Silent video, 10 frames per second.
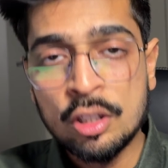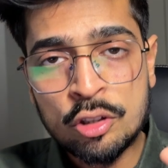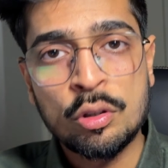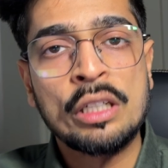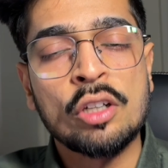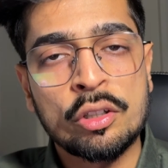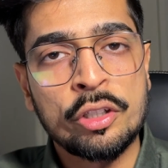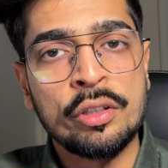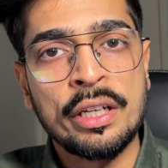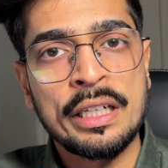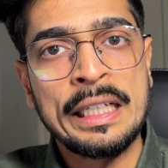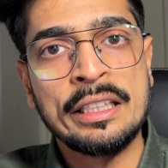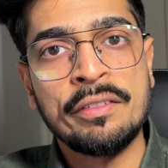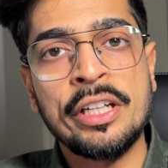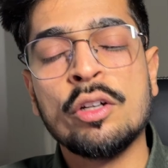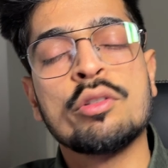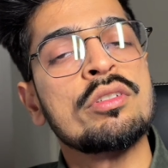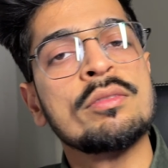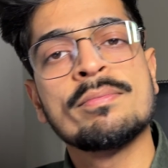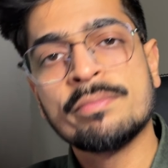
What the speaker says: So I'll talk to you there in the videos.